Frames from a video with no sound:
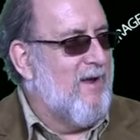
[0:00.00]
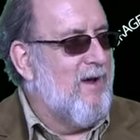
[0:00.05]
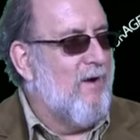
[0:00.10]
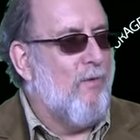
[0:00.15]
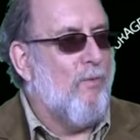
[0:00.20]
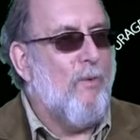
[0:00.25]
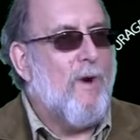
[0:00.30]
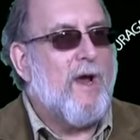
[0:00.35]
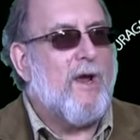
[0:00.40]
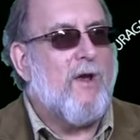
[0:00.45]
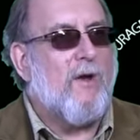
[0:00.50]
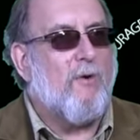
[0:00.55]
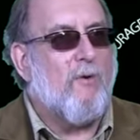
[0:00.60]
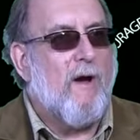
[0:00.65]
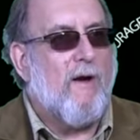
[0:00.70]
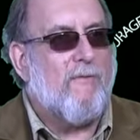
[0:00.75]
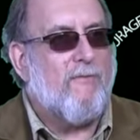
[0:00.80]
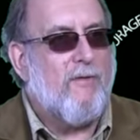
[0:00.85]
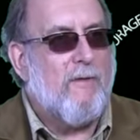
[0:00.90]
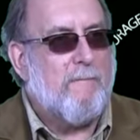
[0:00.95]
We can go
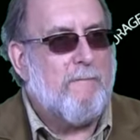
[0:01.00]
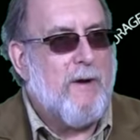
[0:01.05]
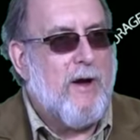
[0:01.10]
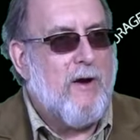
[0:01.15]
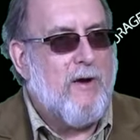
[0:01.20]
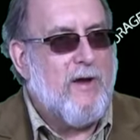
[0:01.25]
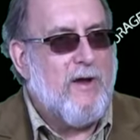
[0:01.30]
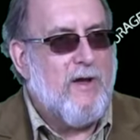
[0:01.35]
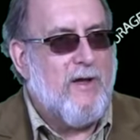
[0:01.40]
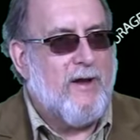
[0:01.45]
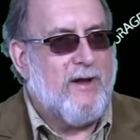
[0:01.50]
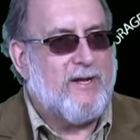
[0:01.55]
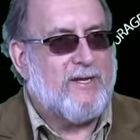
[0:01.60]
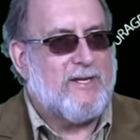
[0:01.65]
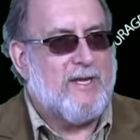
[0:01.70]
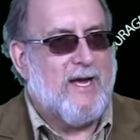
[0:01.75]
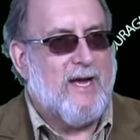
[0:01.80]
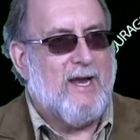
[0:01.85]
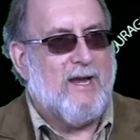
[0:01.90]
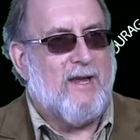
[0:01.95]
after the bounty hunting
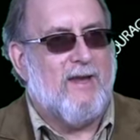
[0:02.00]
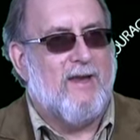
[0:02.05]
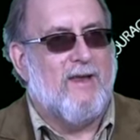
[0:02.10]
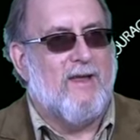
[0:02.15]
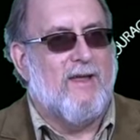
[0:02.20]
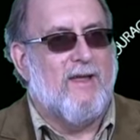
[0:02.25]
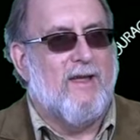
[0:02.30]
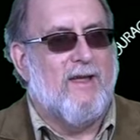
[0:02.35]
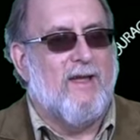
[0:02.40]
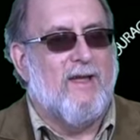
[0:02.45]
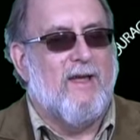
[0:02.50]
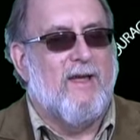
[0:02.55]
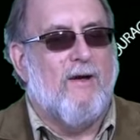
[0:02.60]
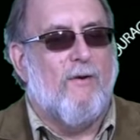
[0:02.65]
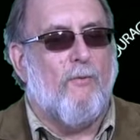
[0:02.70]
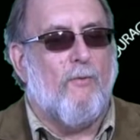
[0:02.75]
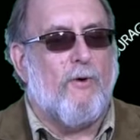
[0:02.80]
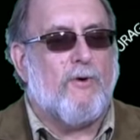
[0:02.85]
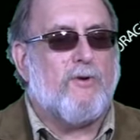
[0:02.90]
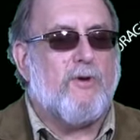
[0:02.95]
side.
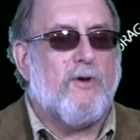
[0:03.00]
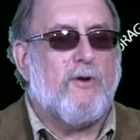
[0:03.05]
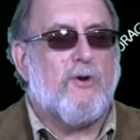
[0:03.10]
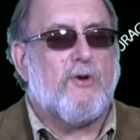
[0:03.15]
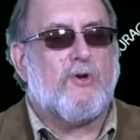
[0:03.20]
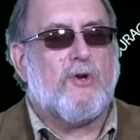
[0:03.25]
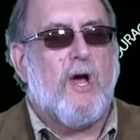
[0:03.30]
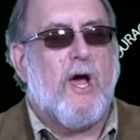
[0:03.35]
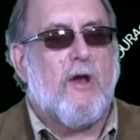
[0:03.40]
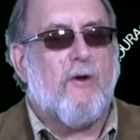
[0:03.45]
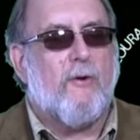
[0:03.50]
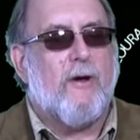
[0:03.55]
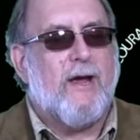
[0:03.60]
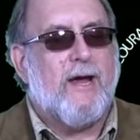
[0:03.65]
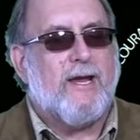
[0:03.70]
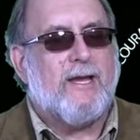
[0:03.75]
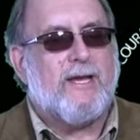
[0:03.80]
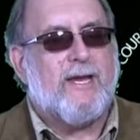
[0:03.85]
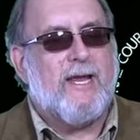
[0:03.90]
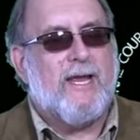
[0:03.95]
Works under Title
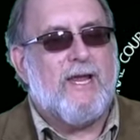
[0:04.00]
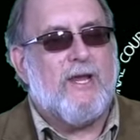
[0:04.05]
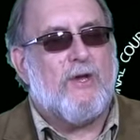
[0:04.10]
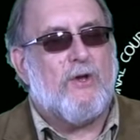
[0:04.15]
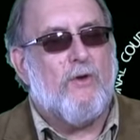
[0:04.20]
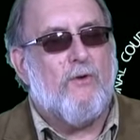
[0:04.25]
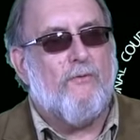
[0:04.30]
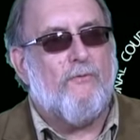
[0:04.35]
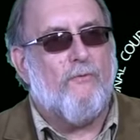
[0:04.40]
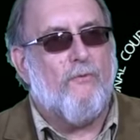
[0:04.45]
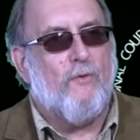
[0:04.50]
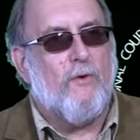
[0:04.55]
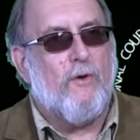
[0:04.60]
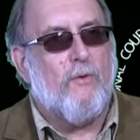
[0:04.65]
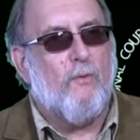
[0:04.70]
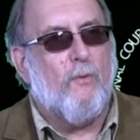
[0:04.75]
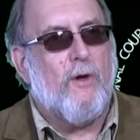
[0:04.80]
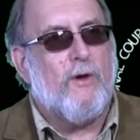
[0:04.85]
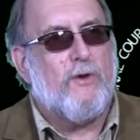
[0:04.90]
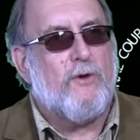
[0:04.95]
18,
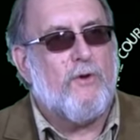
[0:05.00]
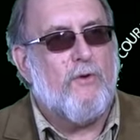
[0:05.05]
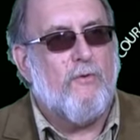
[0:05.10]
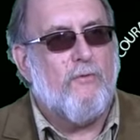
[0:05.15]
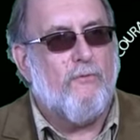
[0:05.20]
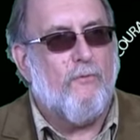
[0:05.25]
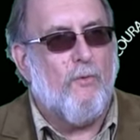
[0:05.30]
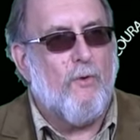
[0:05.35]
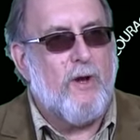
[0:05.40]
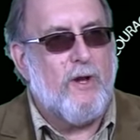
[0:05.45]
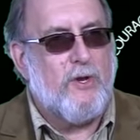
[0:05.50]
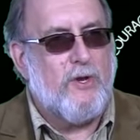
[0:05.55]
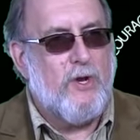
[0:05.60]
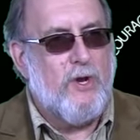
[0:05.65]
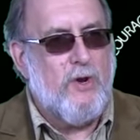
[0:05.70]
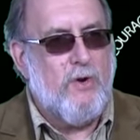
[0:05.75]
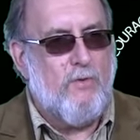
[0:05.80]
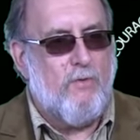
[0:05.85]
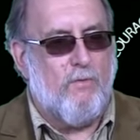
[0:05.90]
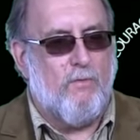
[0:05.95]
241,
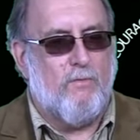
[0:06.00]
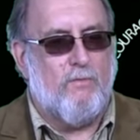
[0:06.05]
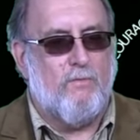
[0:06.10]
242.